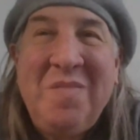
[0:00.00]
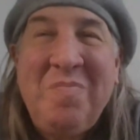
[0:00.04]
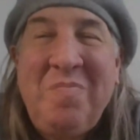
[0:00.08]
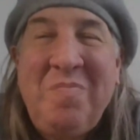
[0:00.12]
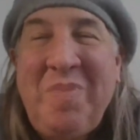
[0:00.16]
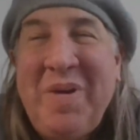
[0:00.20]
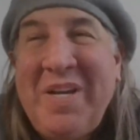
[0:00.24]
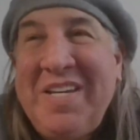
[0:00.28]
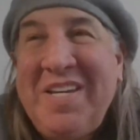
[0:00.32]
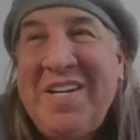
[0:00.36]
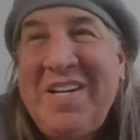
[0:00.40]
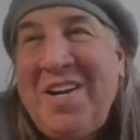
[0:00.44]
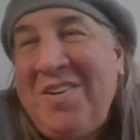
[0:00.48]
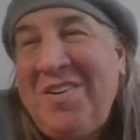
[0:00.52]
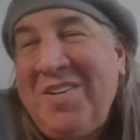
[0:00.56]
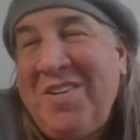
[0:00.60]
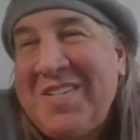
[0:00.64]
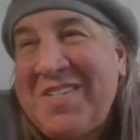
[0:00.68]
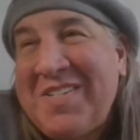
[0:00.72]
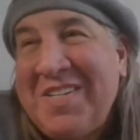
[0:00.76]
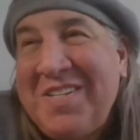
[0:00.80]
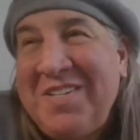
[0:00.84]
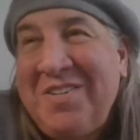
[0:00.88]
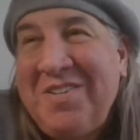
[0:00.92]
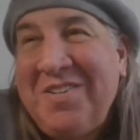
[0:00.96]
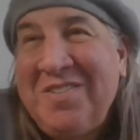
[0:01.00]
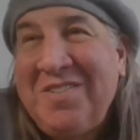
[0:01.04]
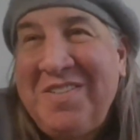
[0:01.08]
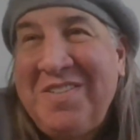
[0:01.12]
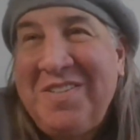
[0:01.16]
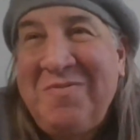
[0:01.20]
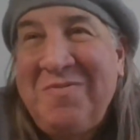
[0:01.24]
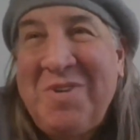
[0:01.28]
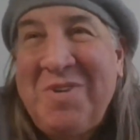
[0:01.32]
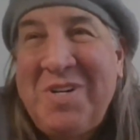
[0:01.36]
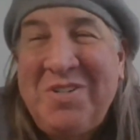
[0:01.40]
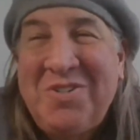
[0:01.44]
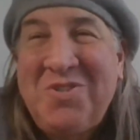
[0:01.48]
but you know, listen,
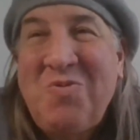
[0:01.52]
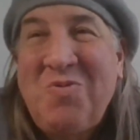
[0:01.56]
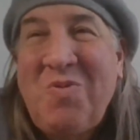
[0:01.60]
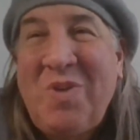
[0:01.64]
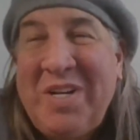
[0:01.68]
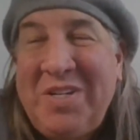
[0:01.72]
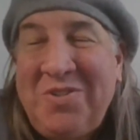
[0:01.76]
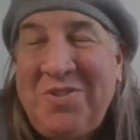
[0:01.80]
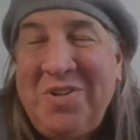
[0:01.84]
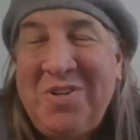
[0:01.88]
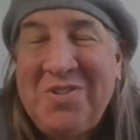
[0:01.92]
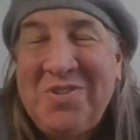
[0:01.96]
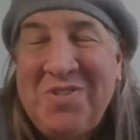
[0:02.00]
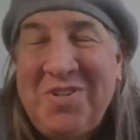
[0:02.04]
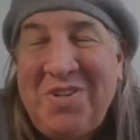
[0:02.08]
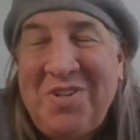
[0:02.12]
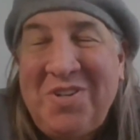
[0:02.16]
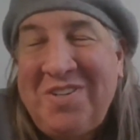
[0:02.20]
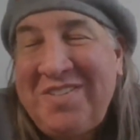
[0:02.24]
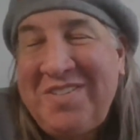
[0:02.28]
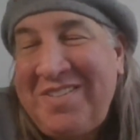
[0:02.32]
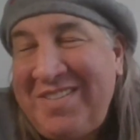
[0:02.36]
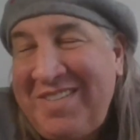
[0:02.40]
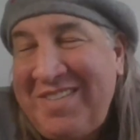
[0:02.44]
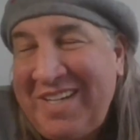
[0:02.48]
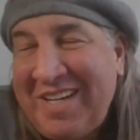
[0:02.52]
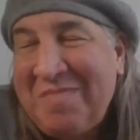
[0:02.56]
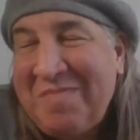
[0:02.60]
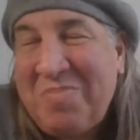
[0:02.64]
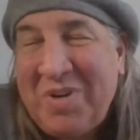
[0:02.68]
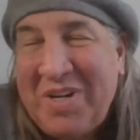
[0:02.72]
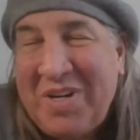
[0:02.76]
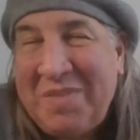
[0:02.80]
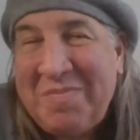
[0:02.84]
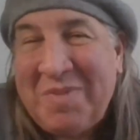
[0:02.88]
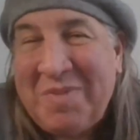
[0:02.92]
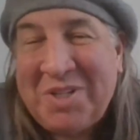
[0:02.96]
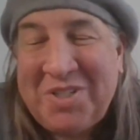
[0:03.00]
you're when you're 22 years old, you can
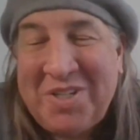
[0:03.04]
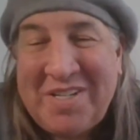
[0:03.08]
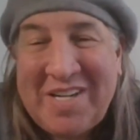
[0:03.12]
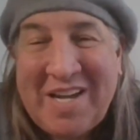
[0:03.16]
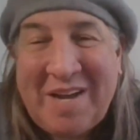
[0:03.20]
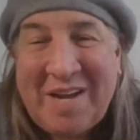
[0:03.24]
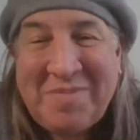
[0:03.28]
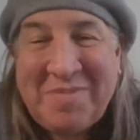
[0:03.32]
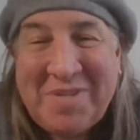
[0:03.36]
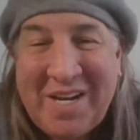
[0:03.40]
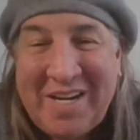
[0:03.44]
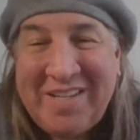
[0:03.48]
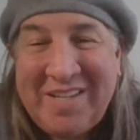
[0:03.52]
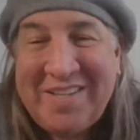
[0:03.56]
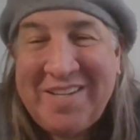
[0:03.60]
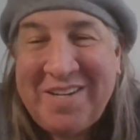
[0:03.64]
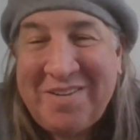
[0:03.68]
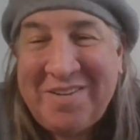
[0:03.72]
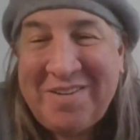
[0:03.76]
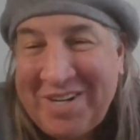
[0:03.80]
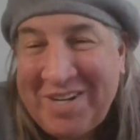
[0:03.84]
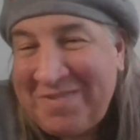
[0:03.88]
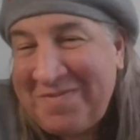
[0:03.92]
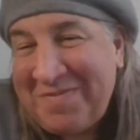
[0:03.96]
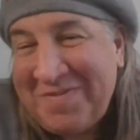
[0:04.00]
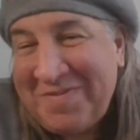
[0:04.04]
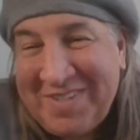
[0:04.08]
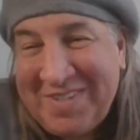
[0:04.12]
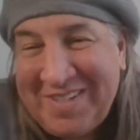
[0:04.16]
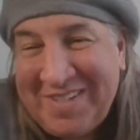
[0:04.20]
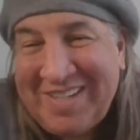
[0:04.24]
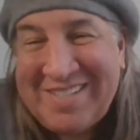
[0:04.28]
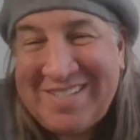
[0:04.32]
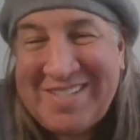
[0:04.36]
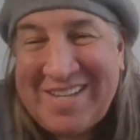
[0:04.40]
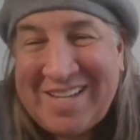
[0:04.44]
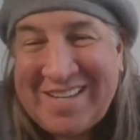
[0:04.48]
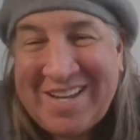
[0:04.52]
pretty much adopt to anything, right? Right.
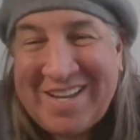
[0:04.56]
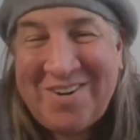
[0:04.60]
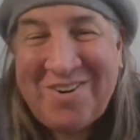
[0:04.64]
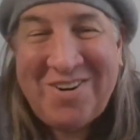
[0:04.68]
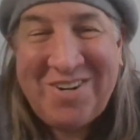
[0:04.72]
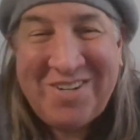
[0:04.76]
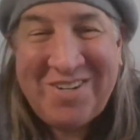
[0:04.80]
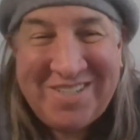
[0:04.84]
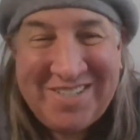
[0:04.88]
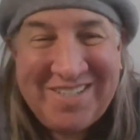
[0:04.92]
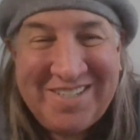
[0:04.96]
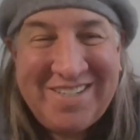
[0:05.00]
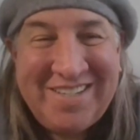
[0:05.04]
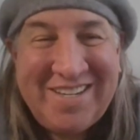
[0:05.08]
it's not right. that hard.